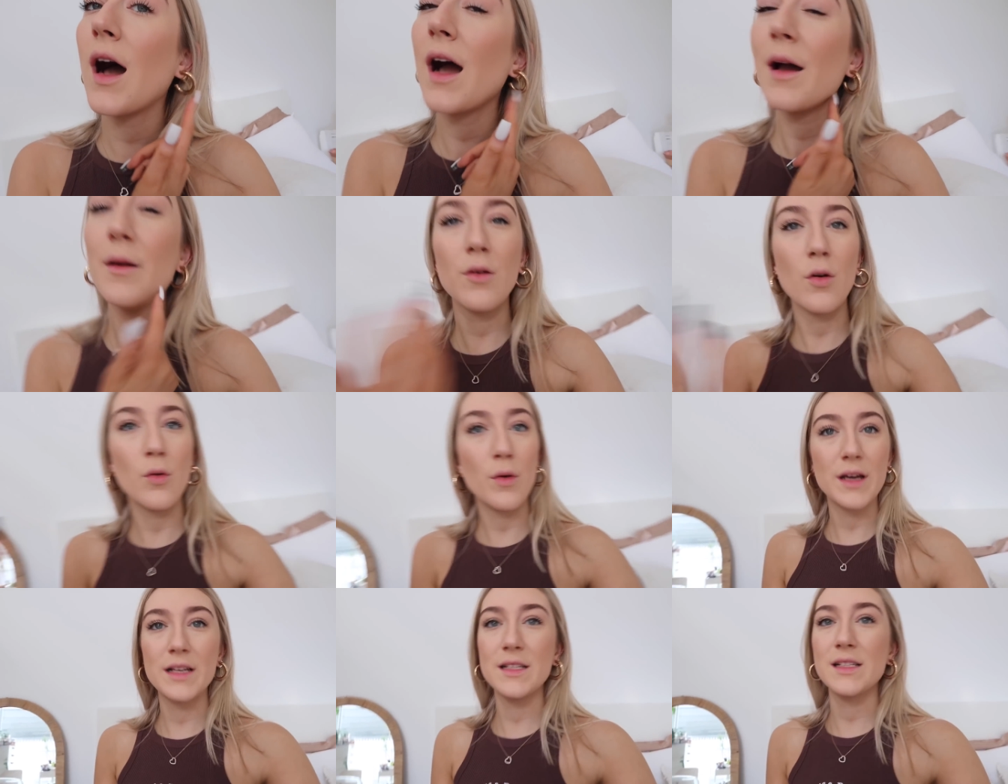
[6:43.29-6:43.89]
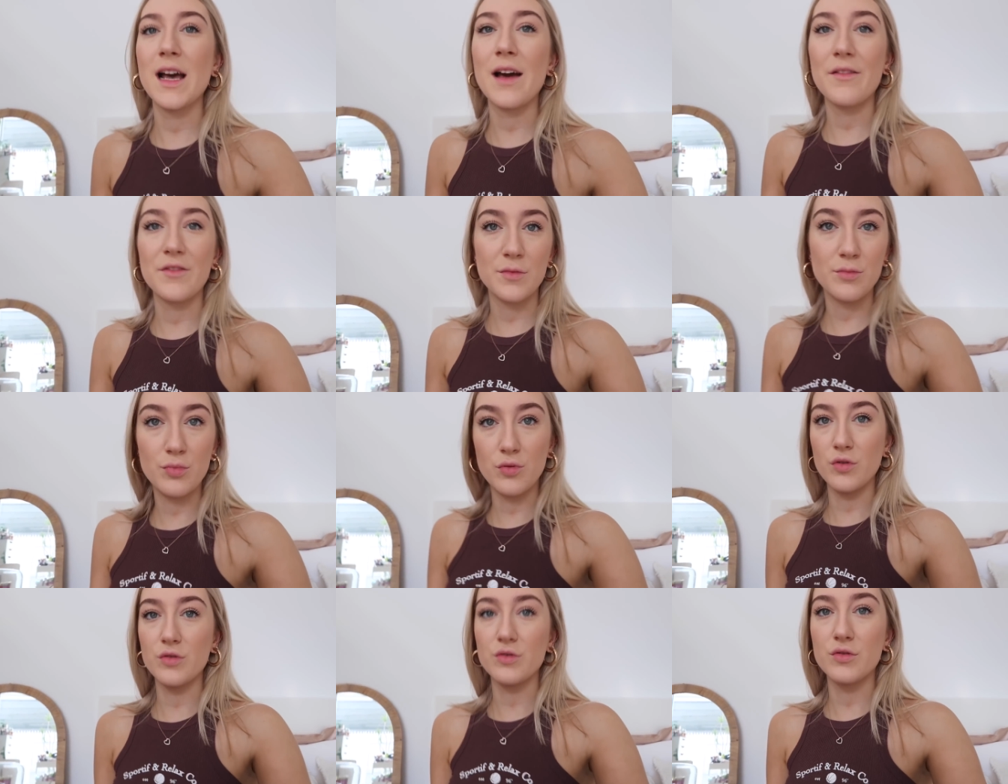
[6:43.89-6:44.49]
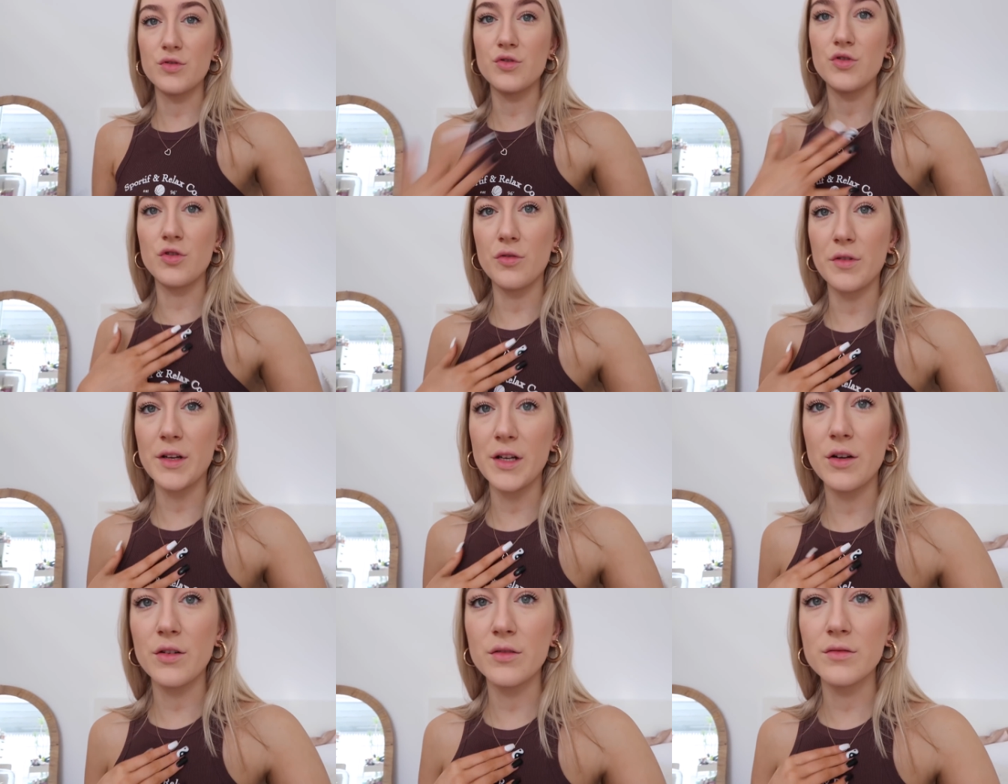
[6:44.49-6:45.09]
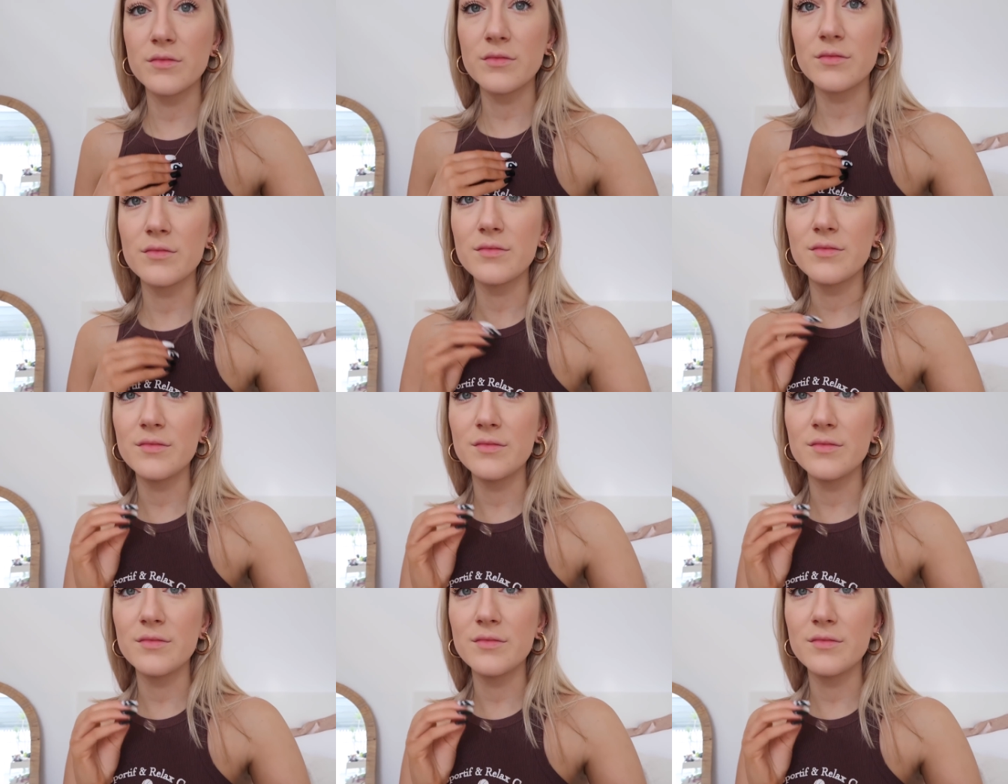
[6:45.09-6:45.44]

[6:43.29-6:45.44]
I always have to put jewelry on.